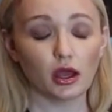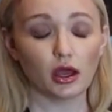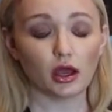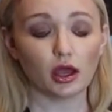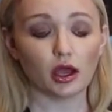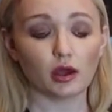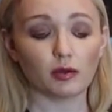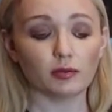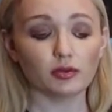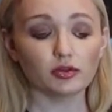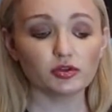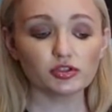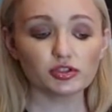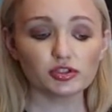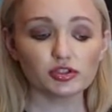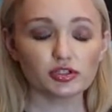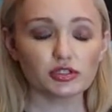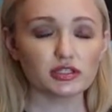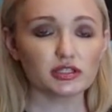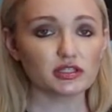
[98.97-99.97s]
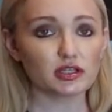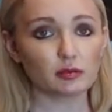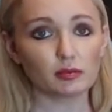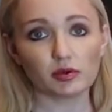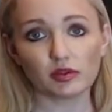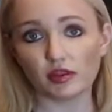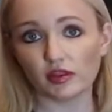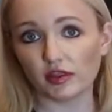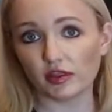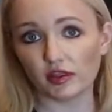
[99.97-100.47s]
And those are just some
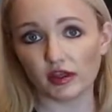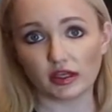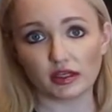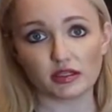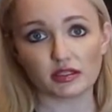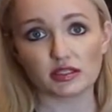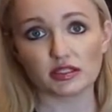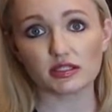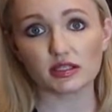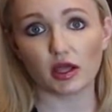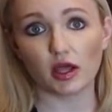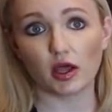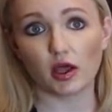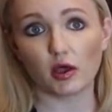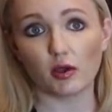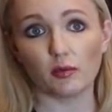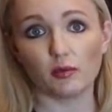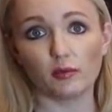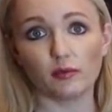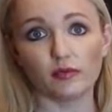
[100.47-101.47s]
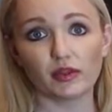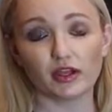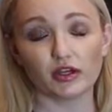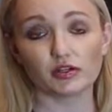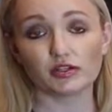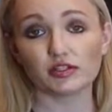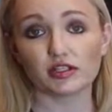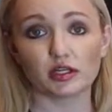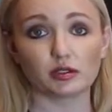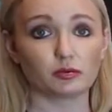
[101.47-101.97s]
of the things that your
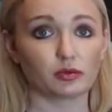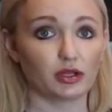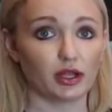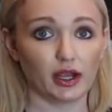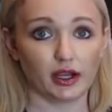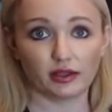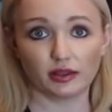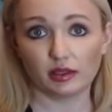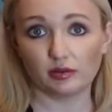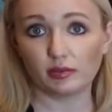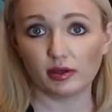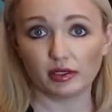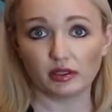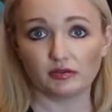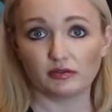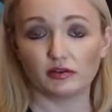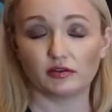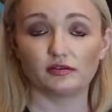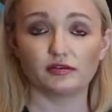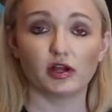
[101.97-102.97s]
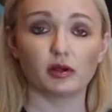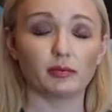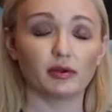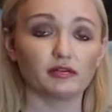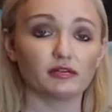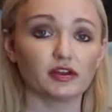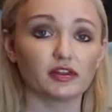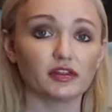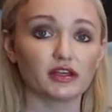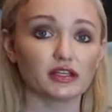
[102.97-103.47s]
skin would highly benefit from.
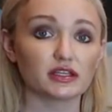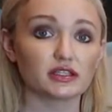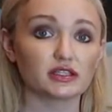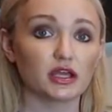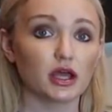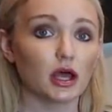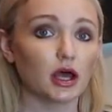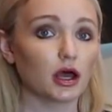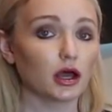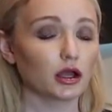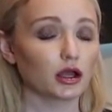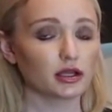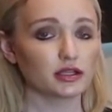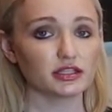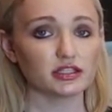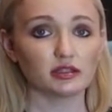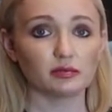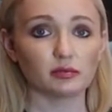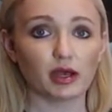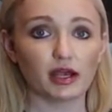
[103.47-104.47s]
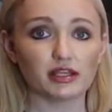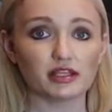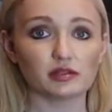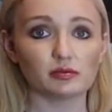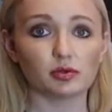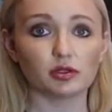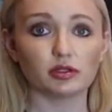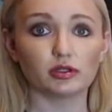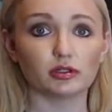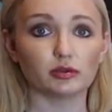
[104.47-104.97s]
Everything's
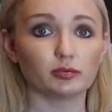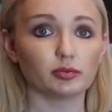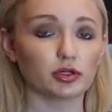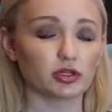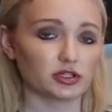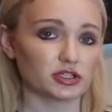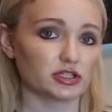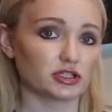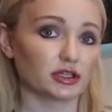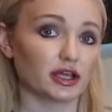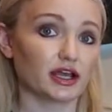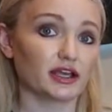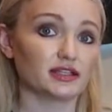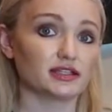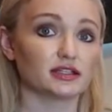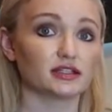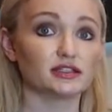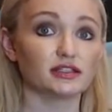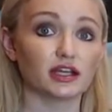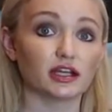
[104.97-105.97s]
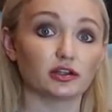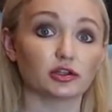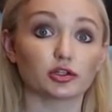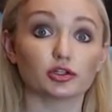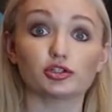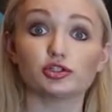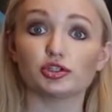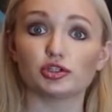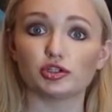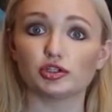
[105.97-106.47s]
customizable, personalized, and
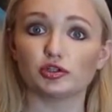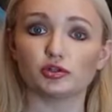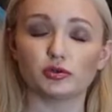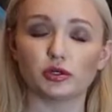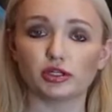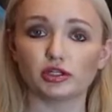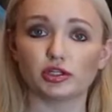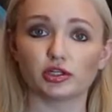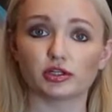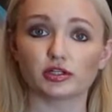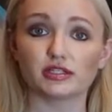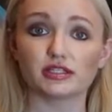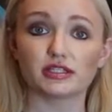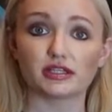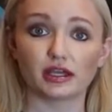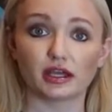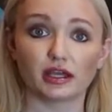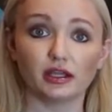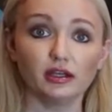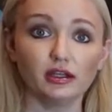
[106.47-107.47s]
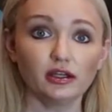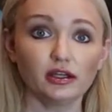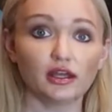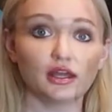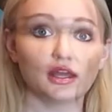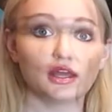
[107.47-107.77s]
tailored to you and your skin.